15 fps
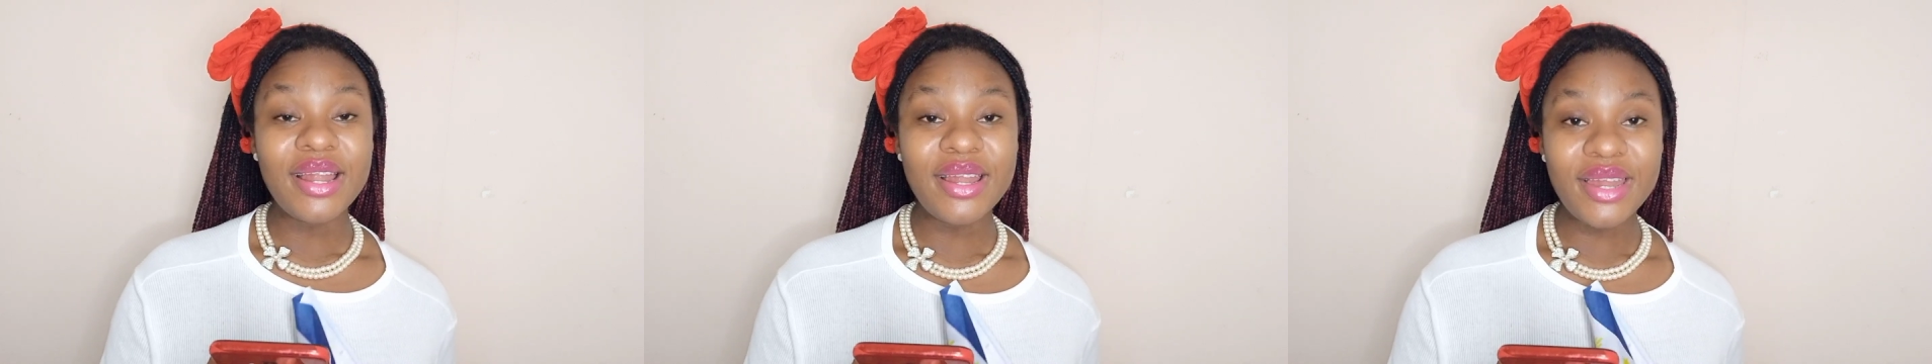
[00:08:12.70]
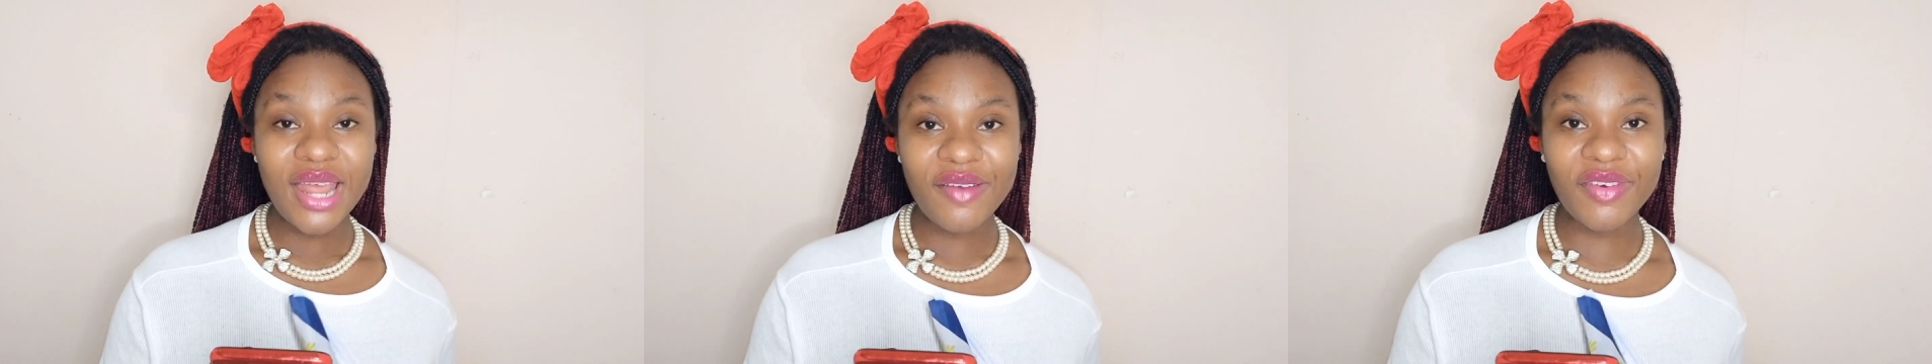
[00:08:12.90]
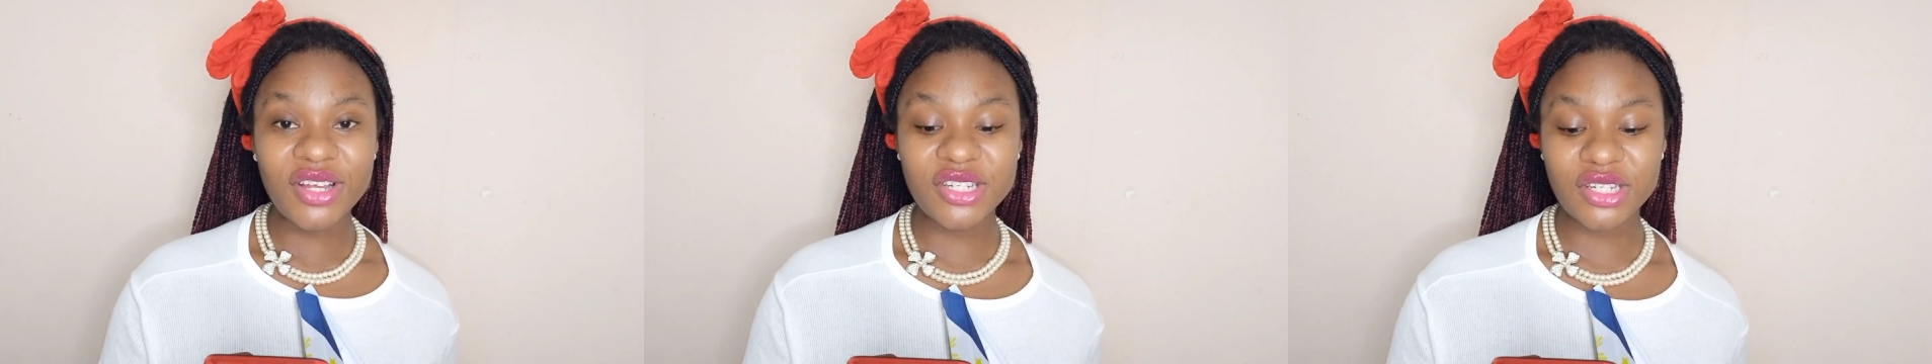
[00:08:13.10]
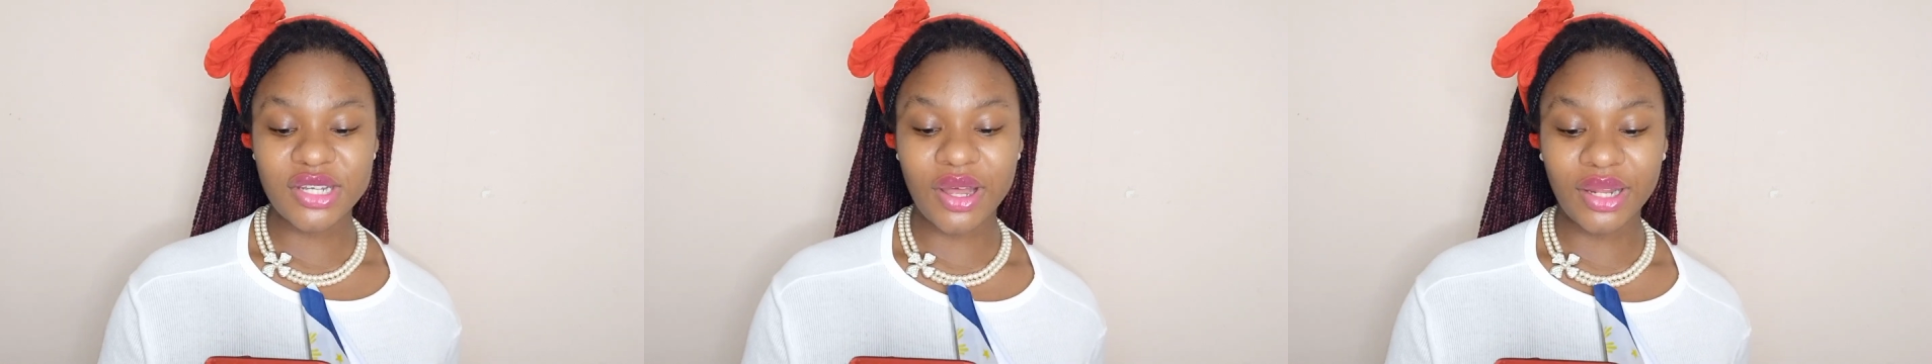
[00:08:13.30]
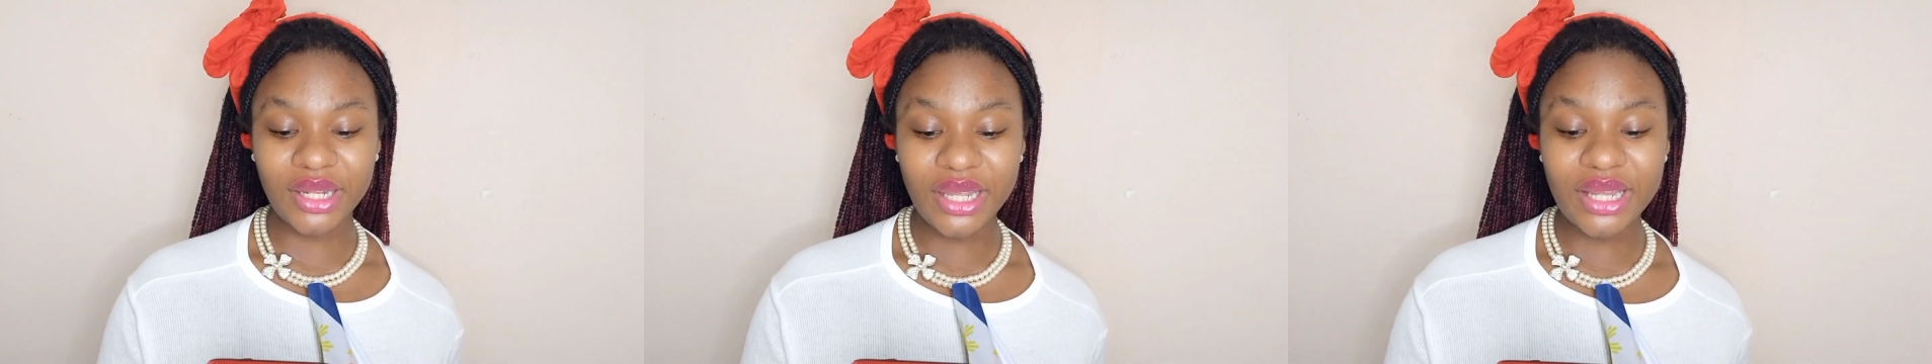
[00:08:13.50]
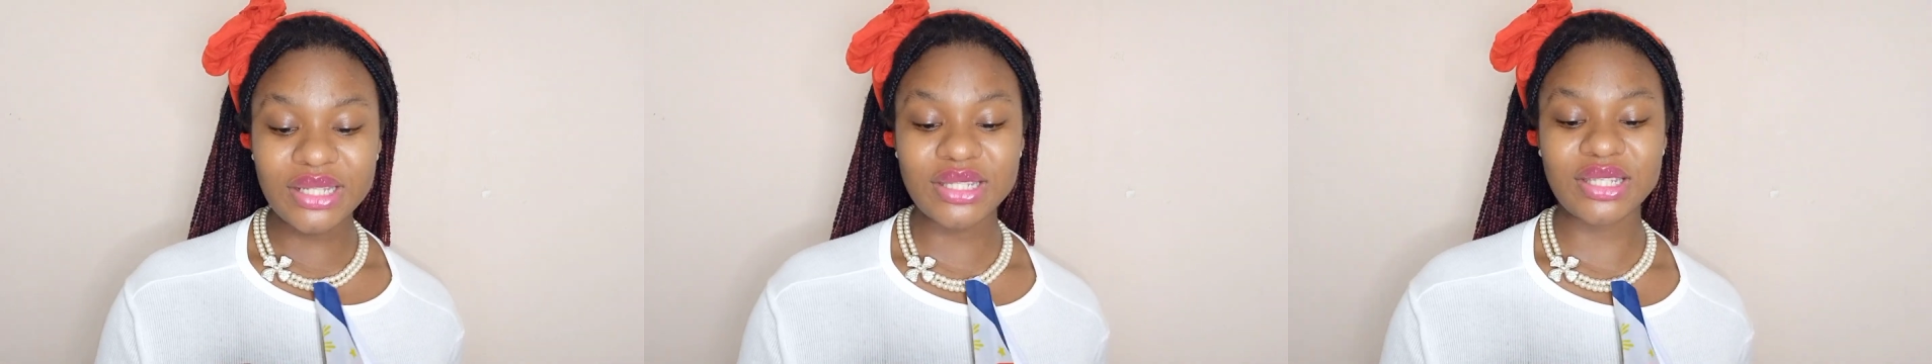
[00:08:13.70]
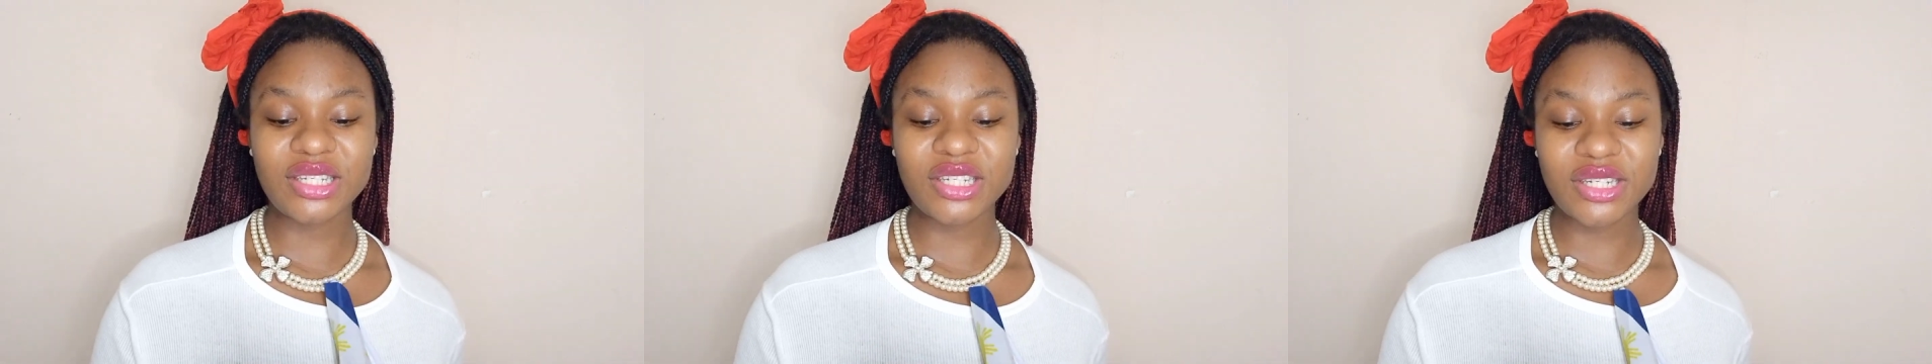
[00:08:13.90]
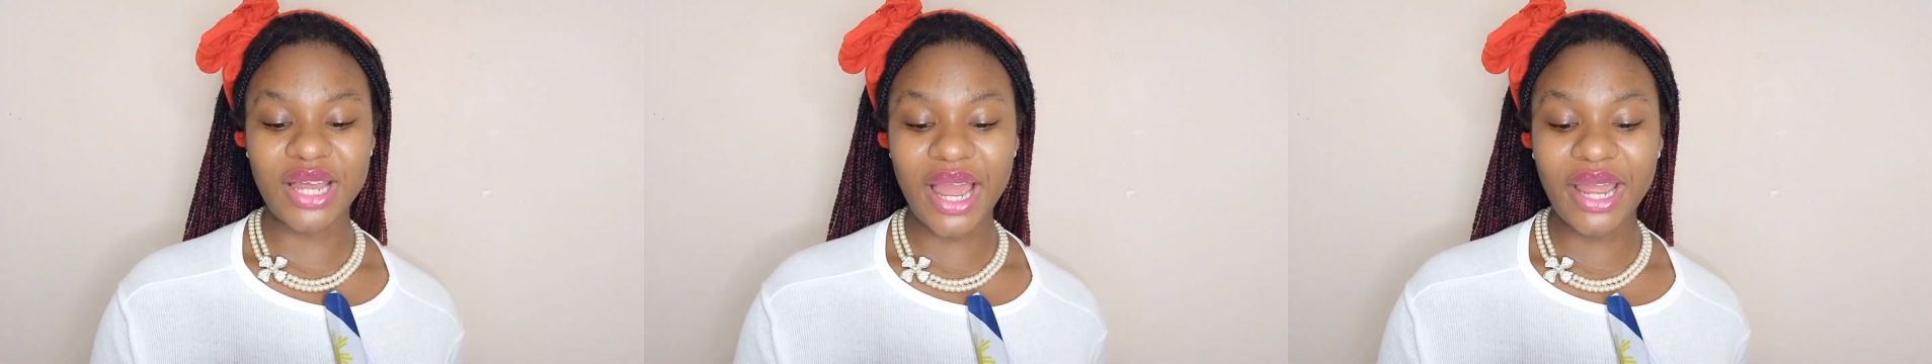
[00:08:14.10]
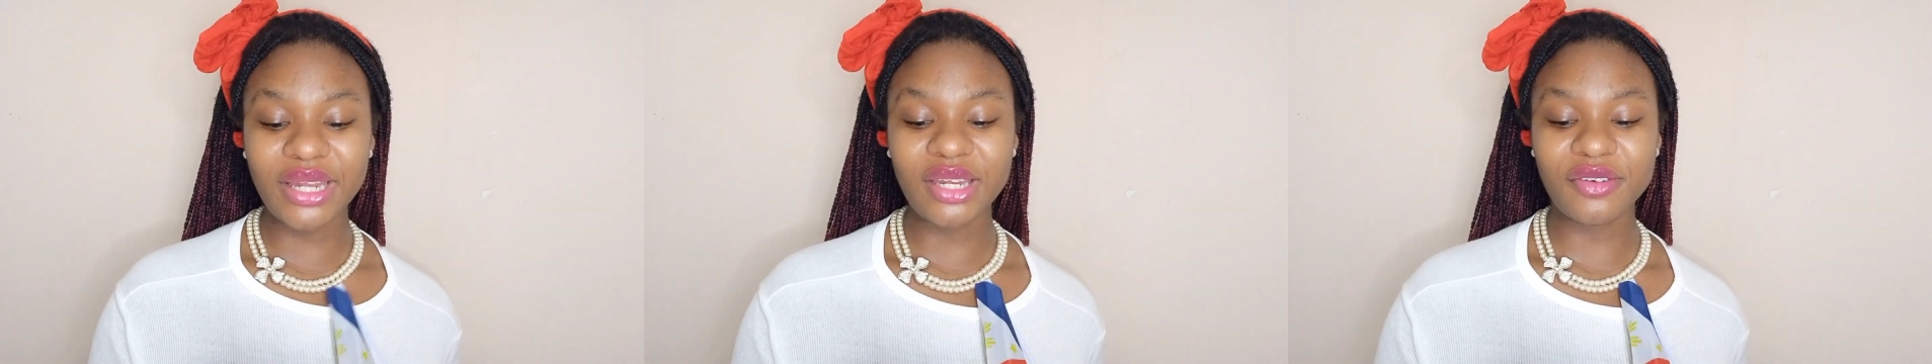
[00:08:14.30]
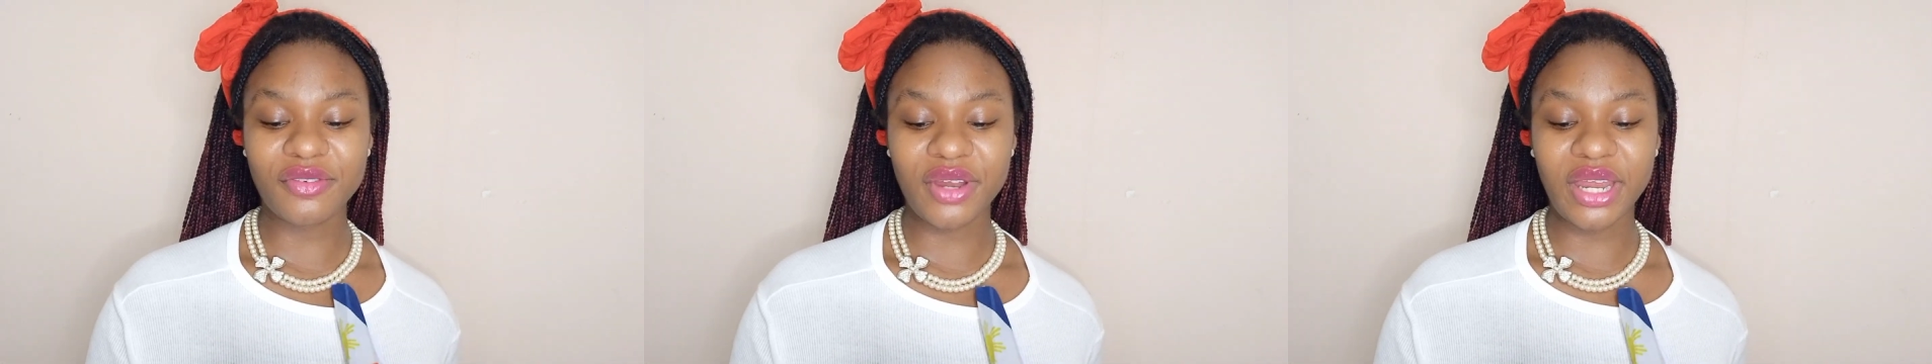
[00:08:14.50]
never shall its
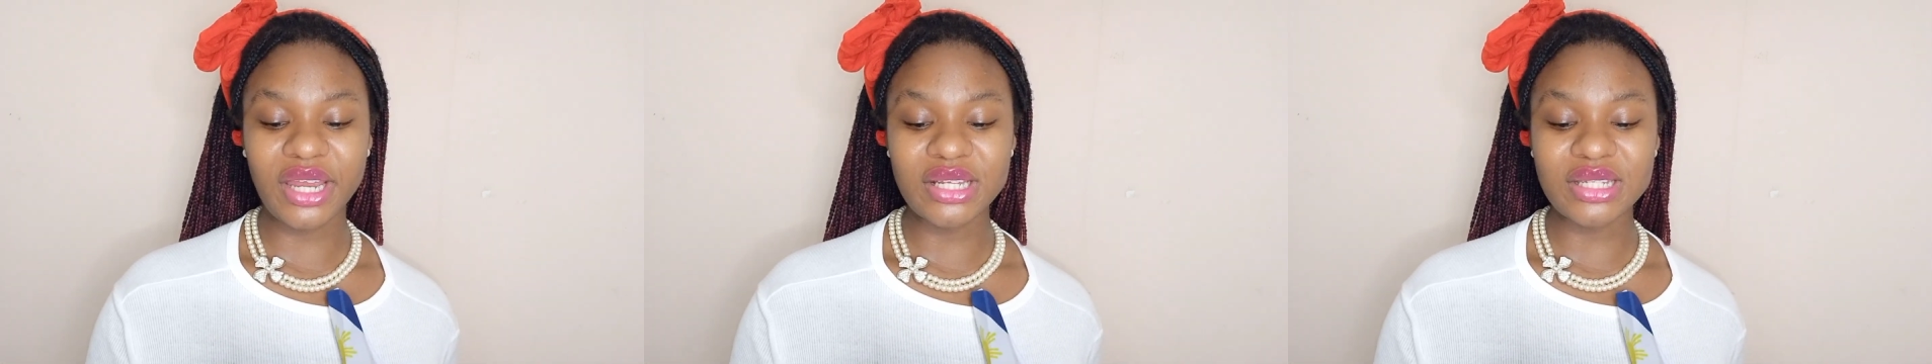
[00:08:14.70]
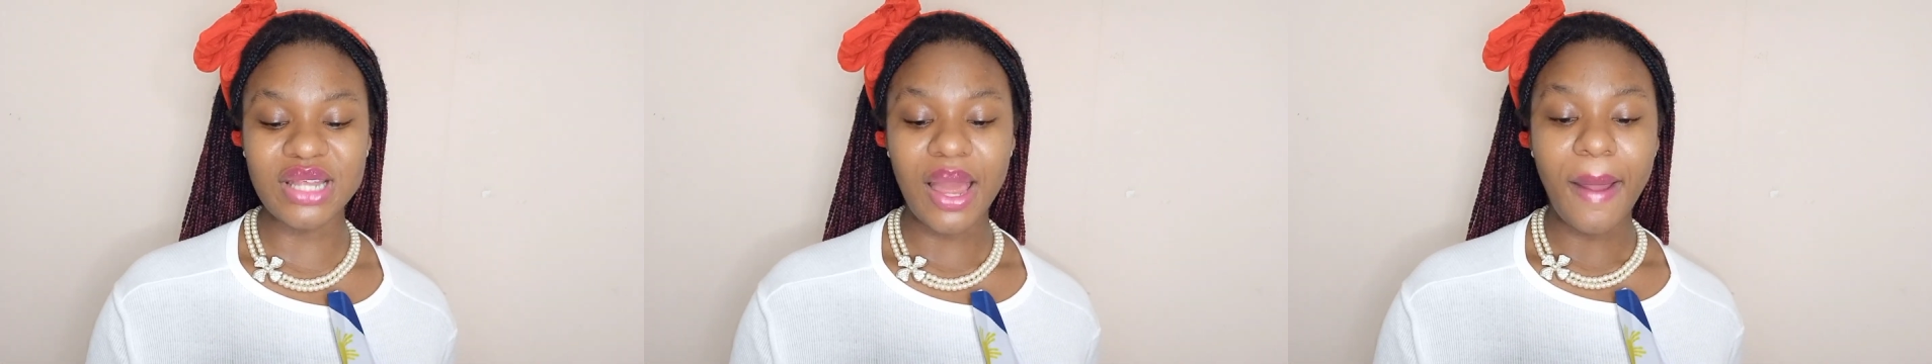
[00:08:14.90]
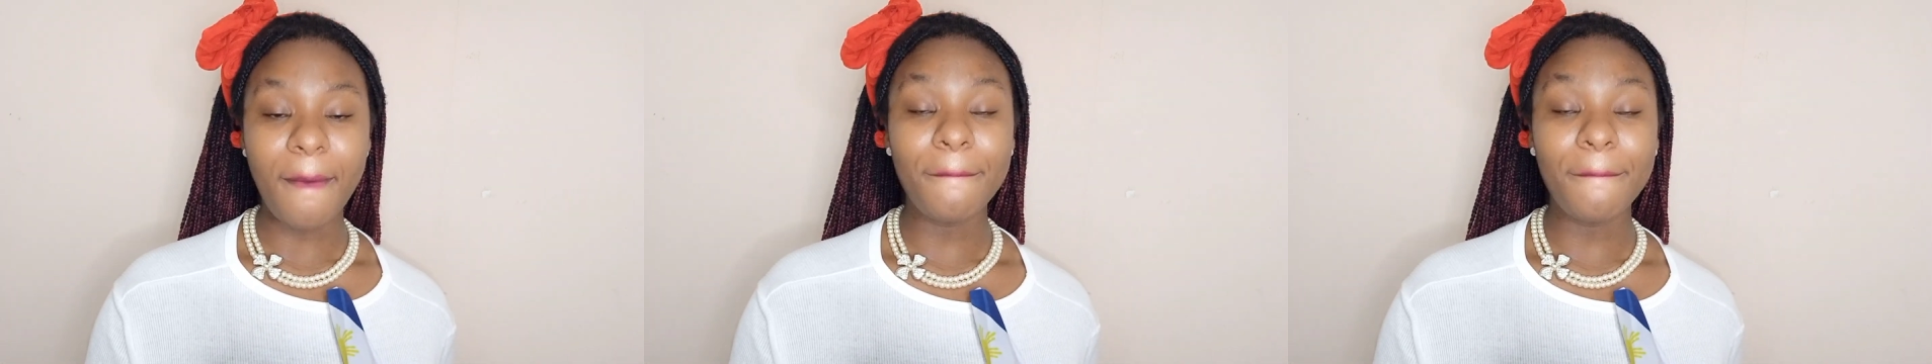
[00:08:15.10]
shining rays